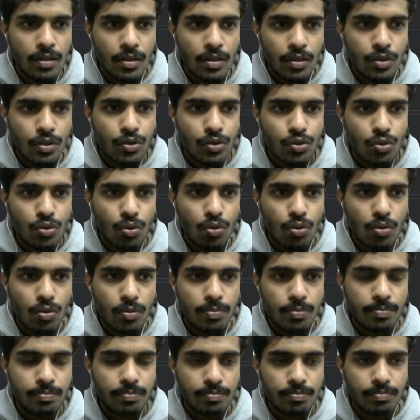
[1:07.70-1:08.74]

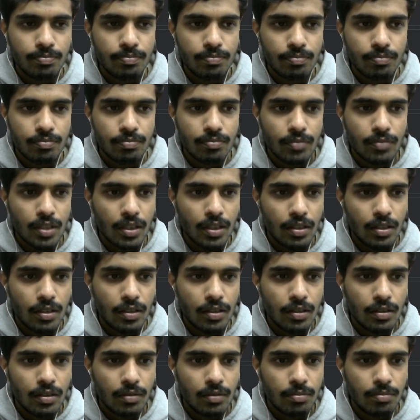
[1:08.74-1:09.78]
So
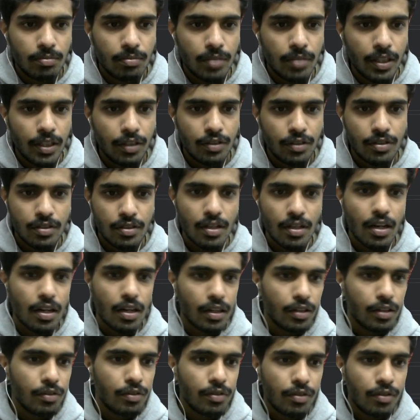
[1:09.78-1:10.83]
at
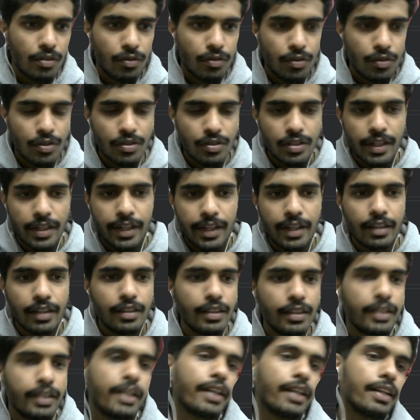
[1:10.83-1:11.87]
start, we will first create
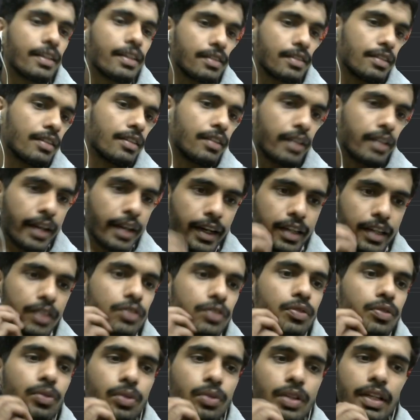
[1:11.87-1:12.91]
the data set, right?
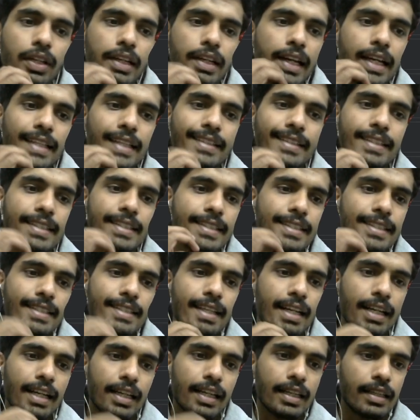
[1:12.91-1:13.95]
So the classes
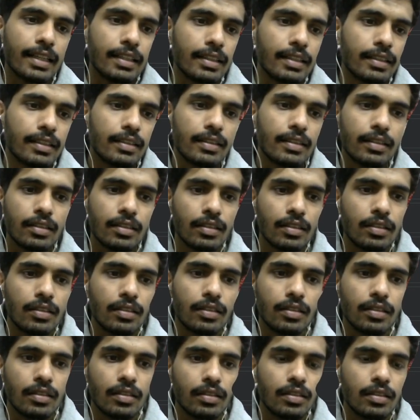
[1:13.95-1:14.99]
are
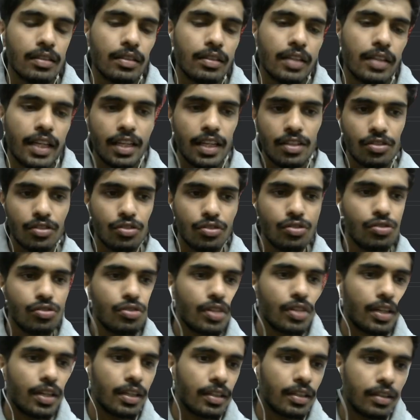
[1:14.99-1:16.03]
the
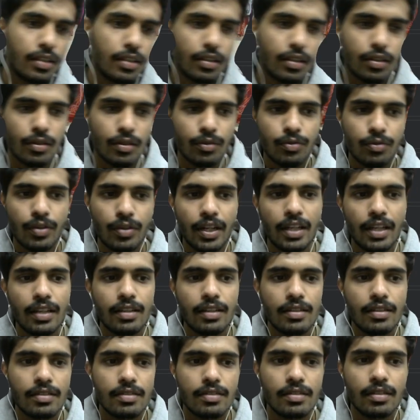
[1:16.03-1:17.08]
range and the fric
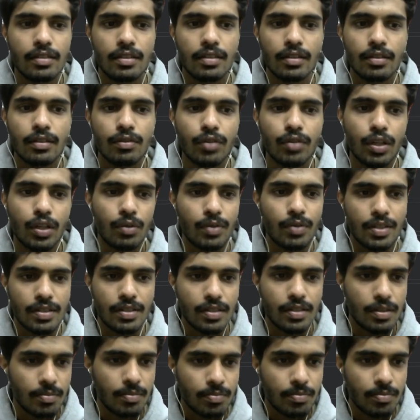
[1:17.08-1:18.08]
is the frequency.